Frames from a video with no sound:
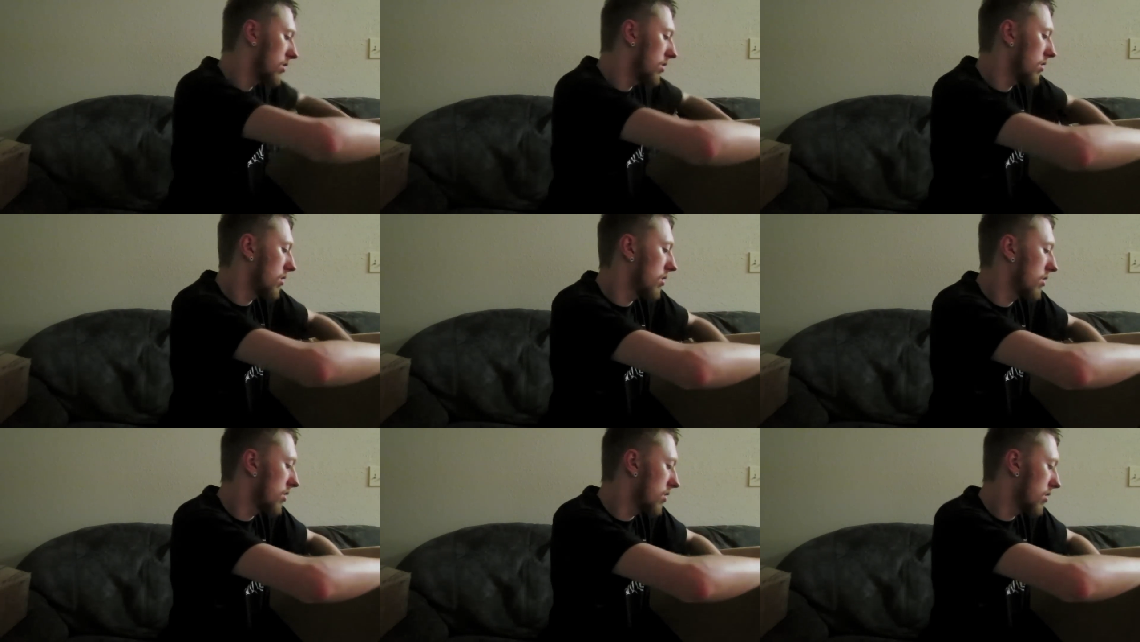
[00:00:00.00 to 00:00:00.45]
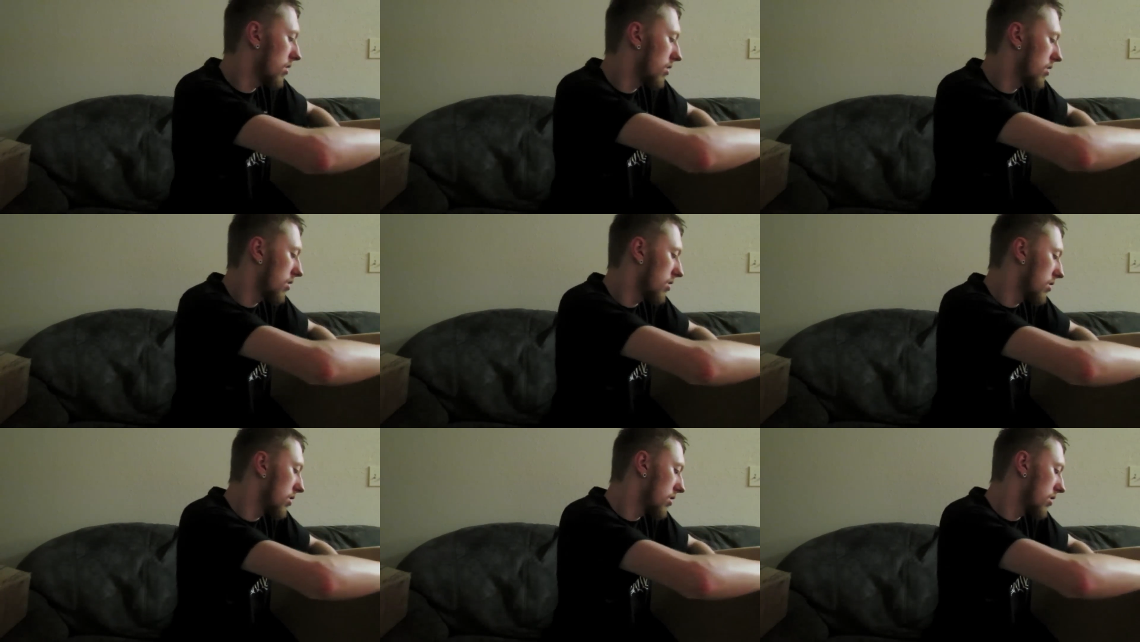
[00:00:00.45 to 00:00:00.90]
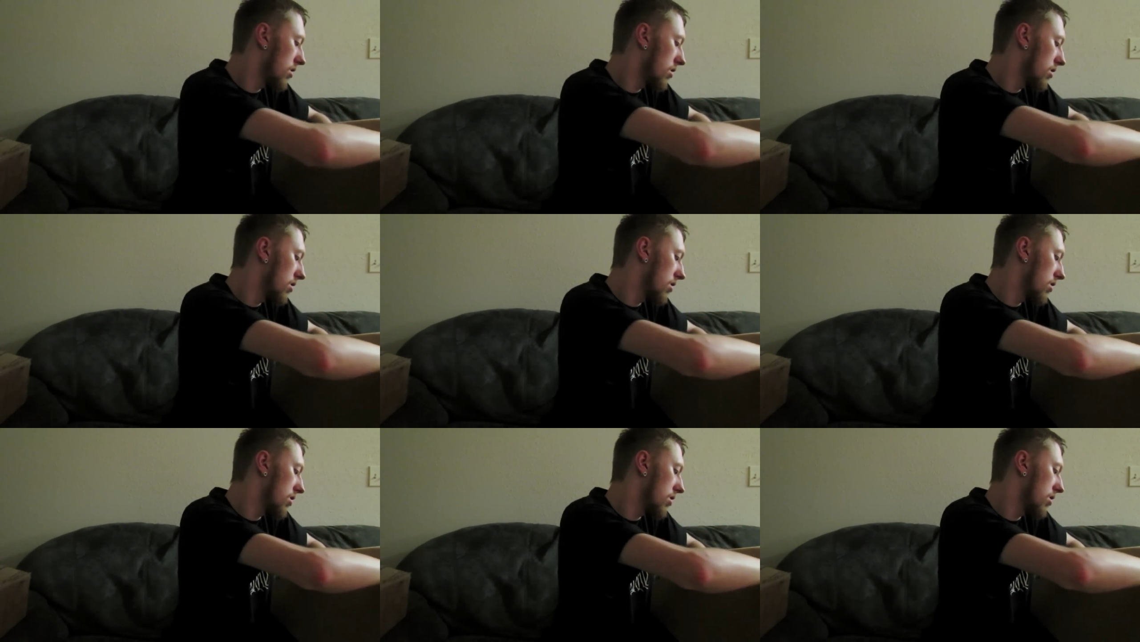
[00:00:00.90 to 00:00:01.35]

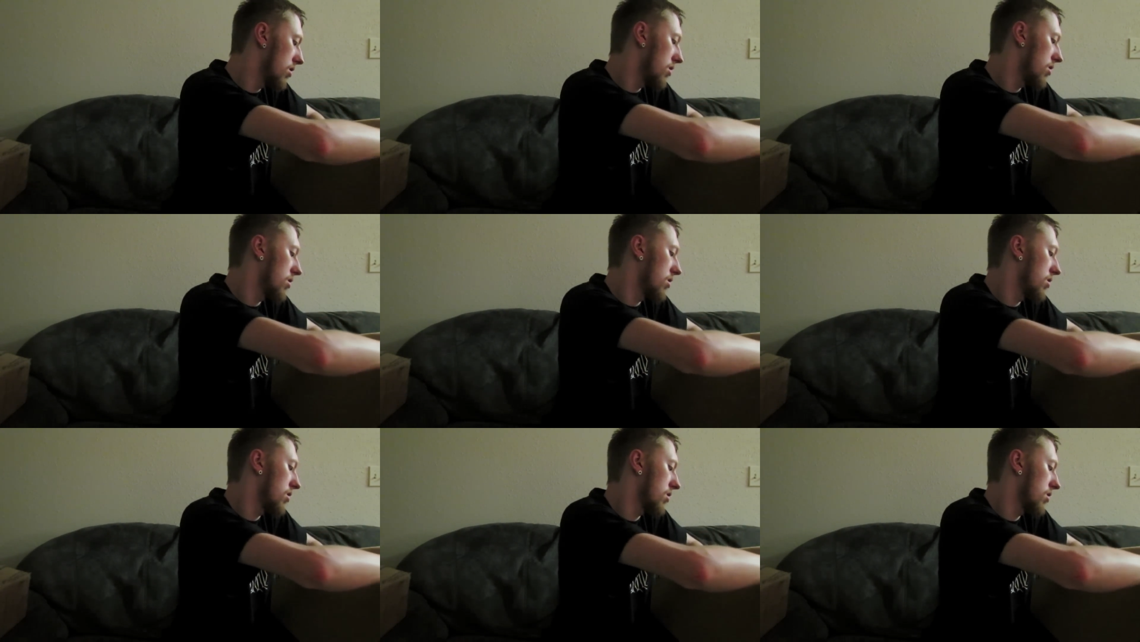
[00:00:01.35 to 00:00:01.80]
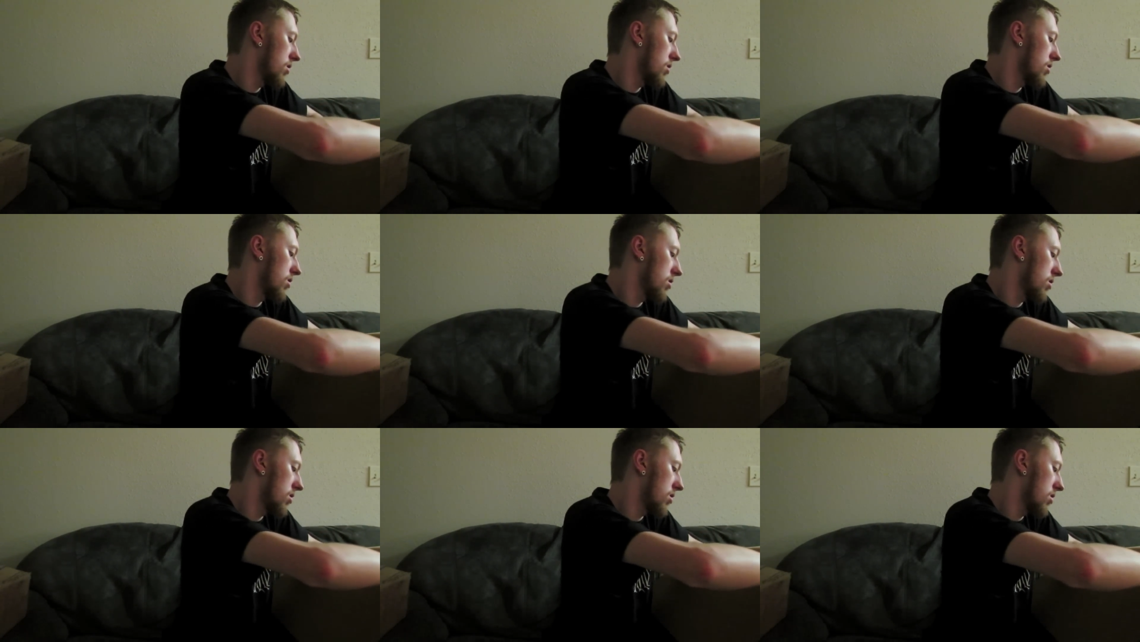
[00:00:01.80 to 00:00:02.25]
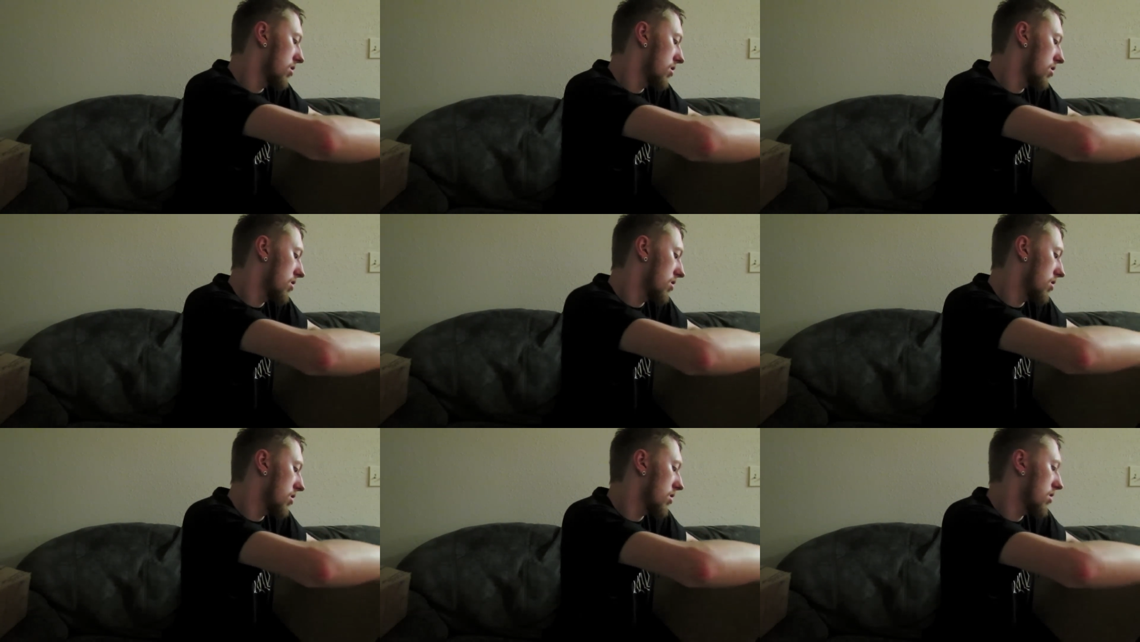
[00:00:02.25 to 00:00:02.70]

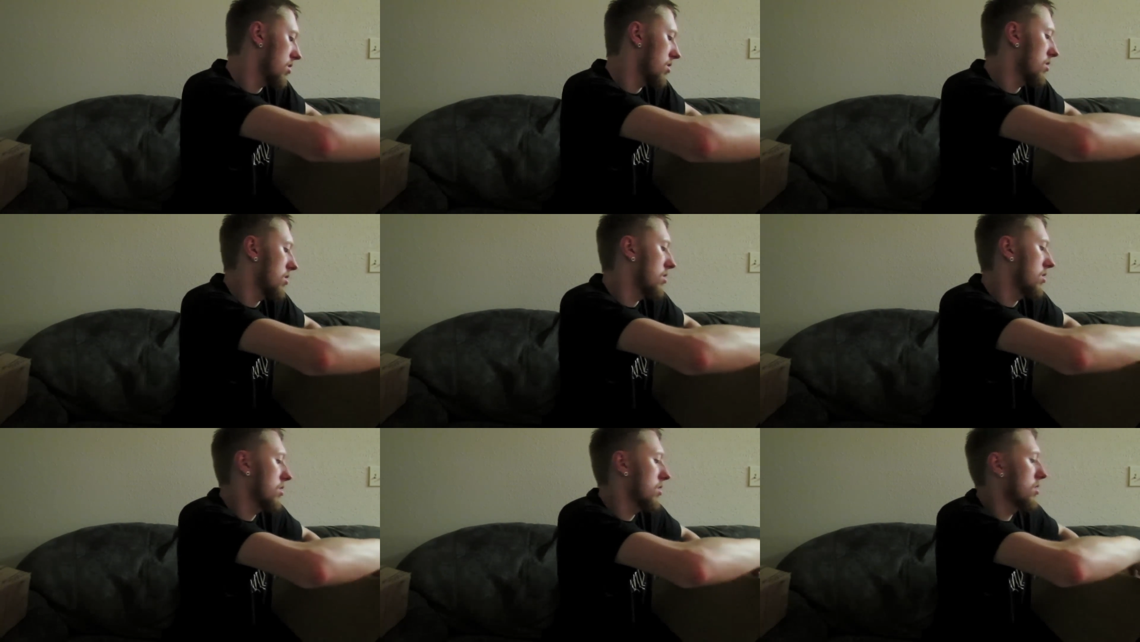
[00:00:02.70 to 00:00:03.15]
[no speech]